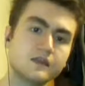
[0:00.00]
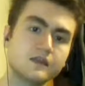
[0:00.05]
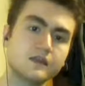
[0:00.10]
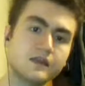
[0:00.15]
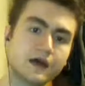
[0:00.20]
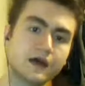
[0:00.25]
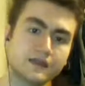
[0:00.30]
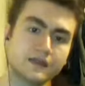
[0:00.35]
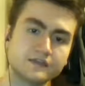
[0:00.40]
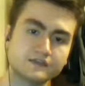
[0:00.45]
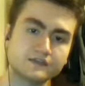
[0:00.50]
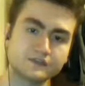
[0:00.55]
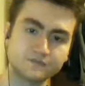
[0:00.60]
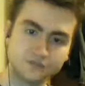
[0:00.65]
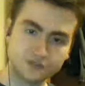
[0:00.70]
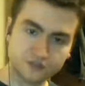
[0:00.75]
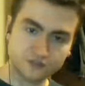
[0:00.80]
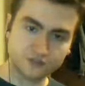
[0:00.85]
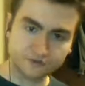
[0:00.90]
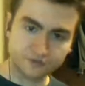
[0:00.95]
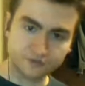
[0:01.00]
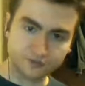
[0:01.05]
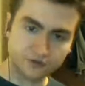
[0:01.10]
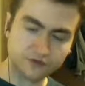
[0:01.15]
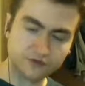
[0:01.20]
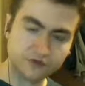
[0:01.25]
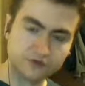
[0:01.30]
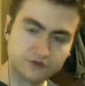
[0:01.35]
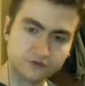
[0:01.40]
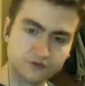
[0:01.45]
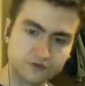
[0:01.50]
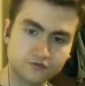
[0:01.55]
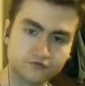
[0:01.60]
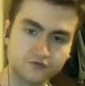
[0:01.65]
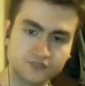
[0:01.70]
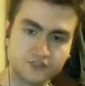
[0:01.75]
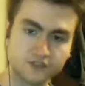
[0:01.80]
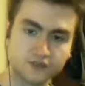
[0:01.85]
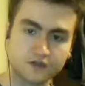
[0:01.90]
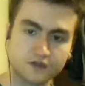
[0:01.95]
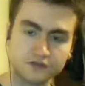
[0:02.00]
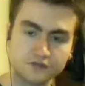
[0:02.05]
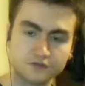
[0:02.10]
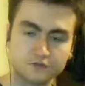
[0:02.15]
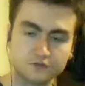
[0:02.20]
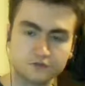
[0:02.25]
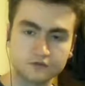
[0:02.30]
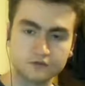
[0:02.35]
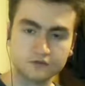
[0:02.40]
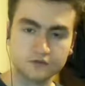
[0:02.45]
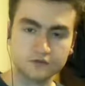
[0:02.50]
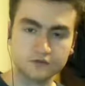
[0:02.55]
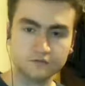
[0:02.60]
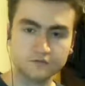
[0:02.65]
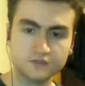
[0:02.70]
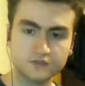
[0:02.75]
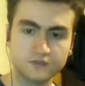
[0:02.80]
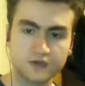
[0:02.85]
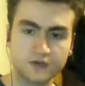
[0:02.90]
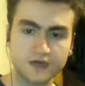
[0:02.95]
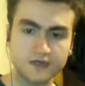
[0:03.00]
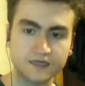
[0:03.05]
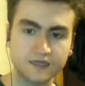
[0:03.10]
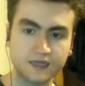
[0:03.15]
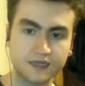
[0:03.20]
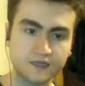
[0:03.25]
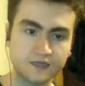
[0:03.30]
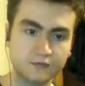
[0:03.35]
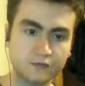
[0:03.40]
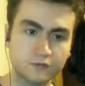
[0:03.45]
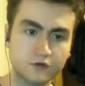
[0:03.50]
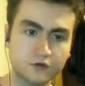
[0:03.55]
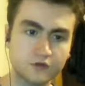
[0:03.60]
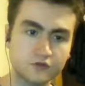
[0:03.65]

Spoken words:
that is observable through physiological cues by anyone